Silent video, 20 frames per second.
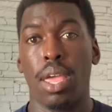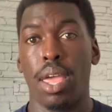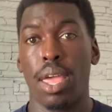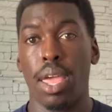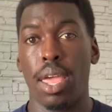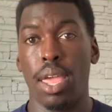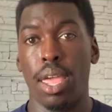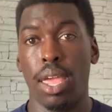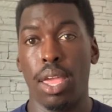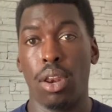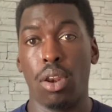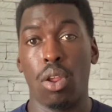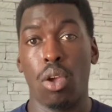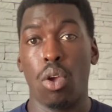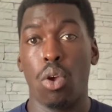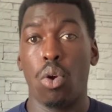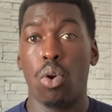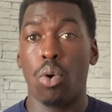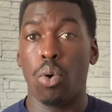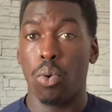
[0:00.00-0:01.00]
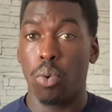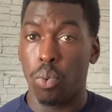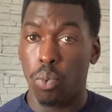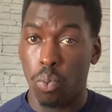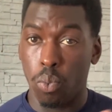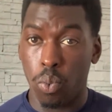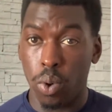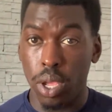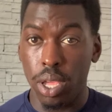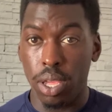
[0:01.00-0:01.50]
And
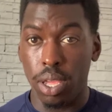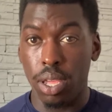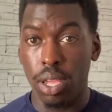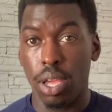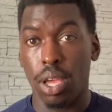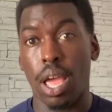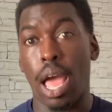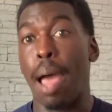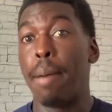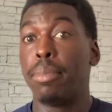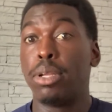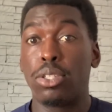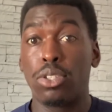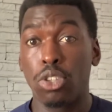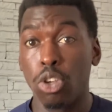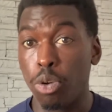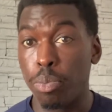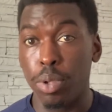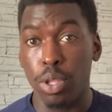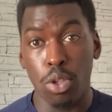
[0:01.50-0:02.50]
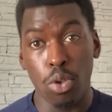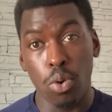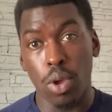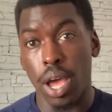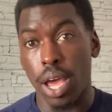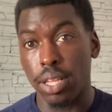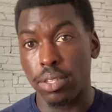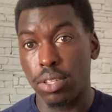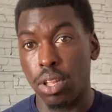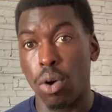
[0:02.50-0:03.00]
I'm assuming you
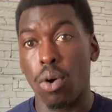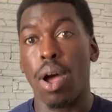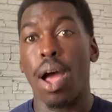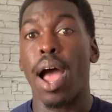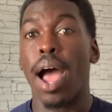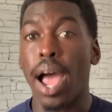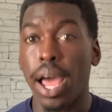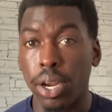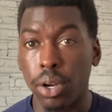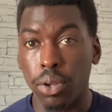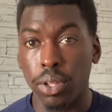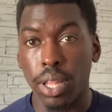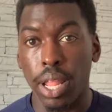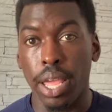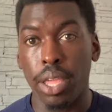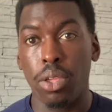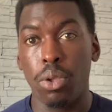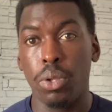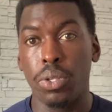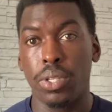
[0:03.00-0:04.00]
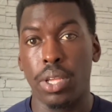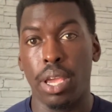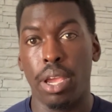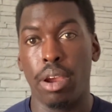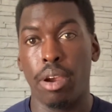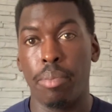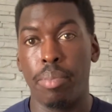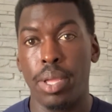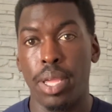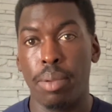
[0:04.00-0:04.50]
guys don't. I don't like using
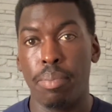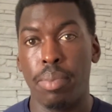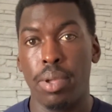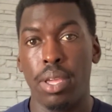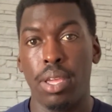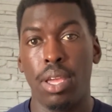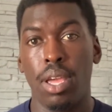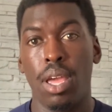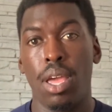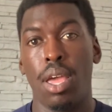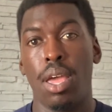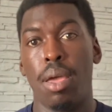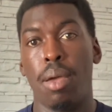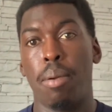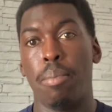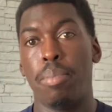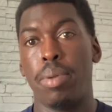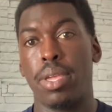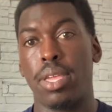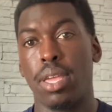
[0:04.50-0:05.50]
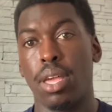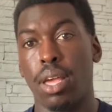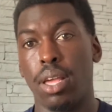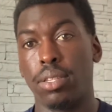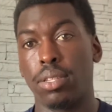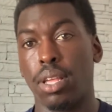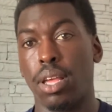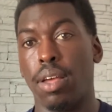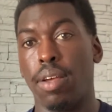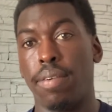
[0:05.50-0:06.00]
Airbnb because
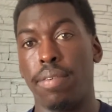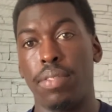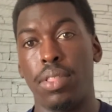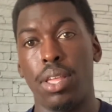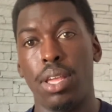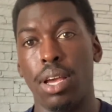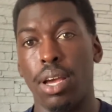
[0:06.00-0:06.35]
of the